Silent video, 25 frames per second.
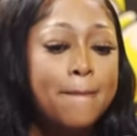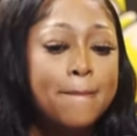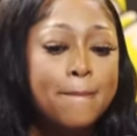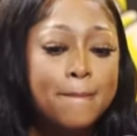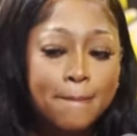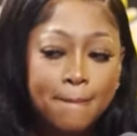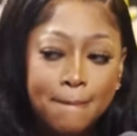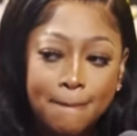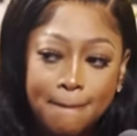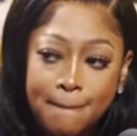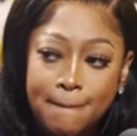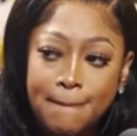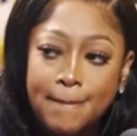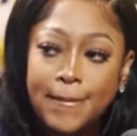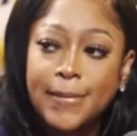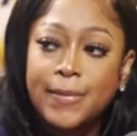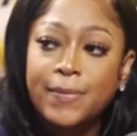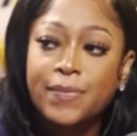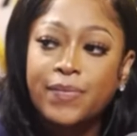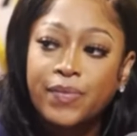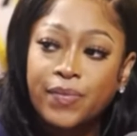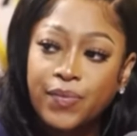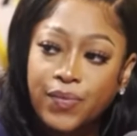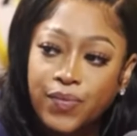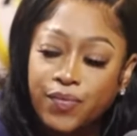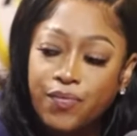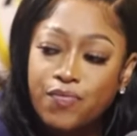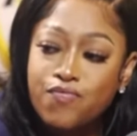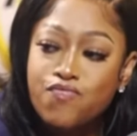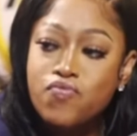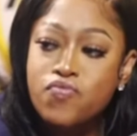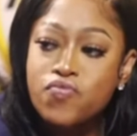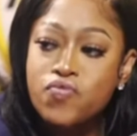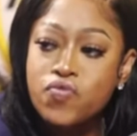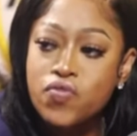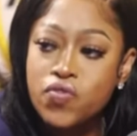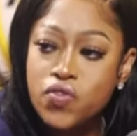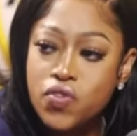I've, I've lived in
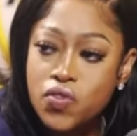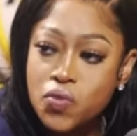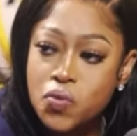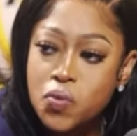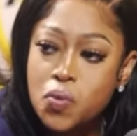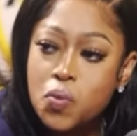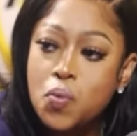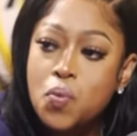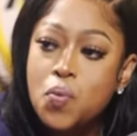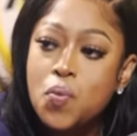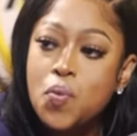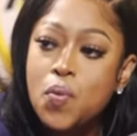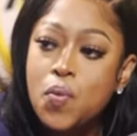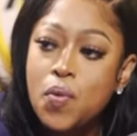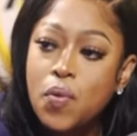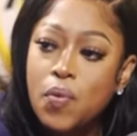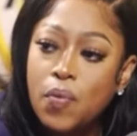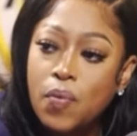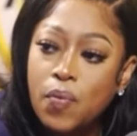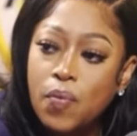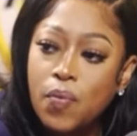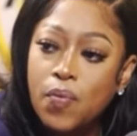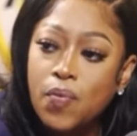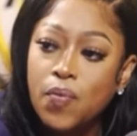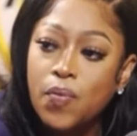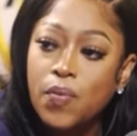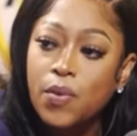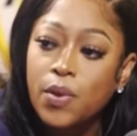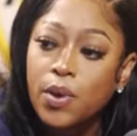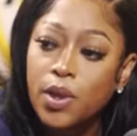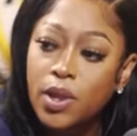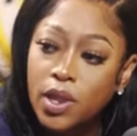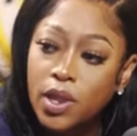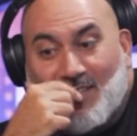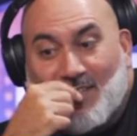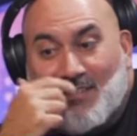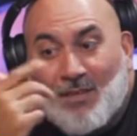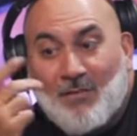Miami now fifteen
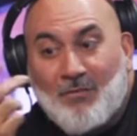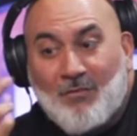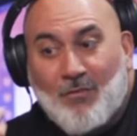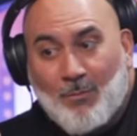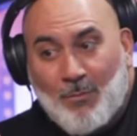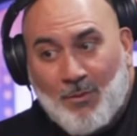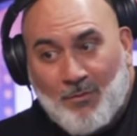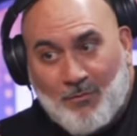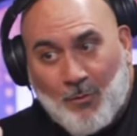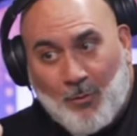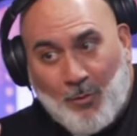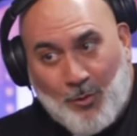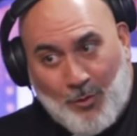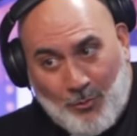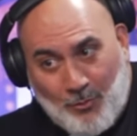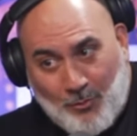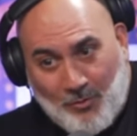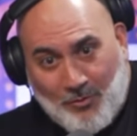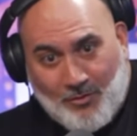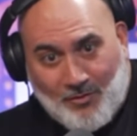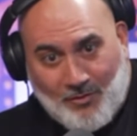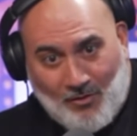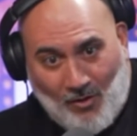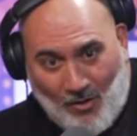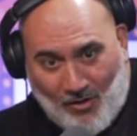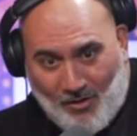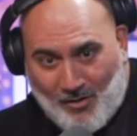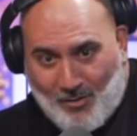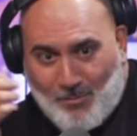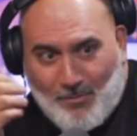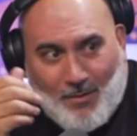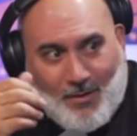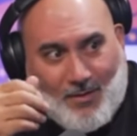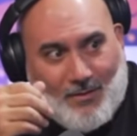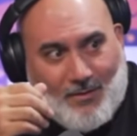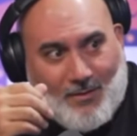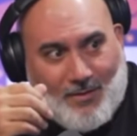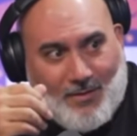years. infamous for what you were just talking
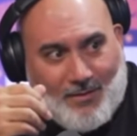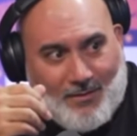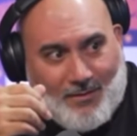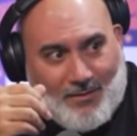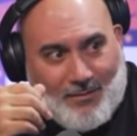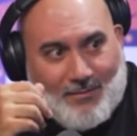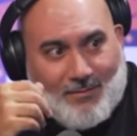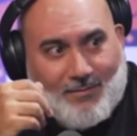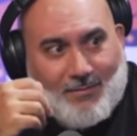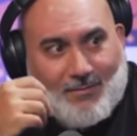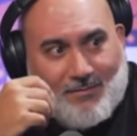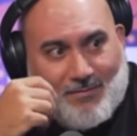about. Mm-hmm. Like.